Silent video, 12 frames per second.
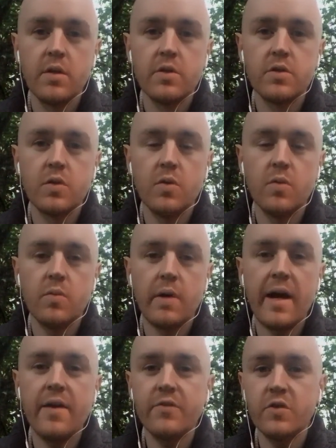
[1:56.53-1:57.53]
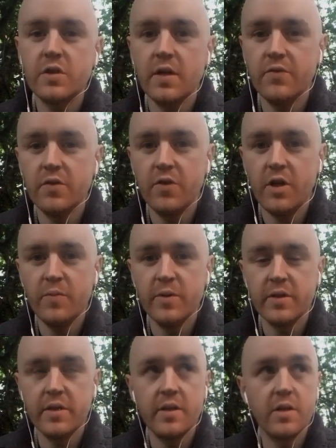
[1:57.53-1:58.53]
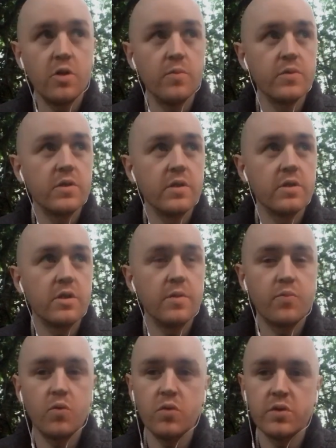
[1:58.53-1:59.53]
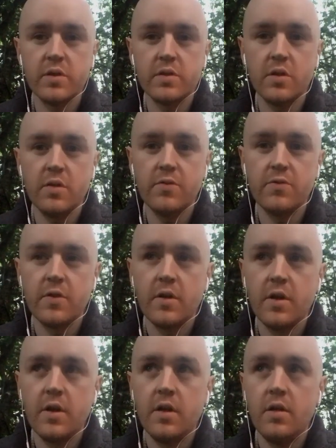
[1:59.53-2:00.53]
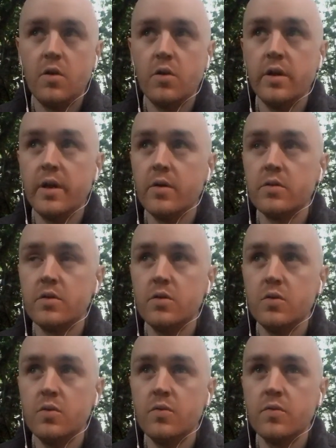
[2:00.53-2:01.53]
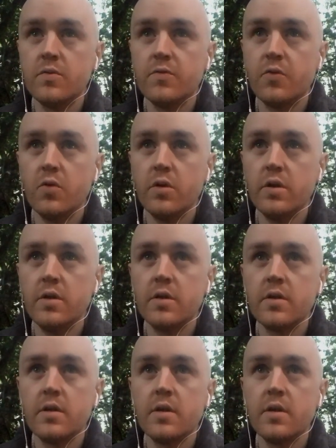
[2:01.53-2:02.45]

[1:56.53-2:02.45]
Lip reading: So after self-development, I think, comes this the process of learning how to fully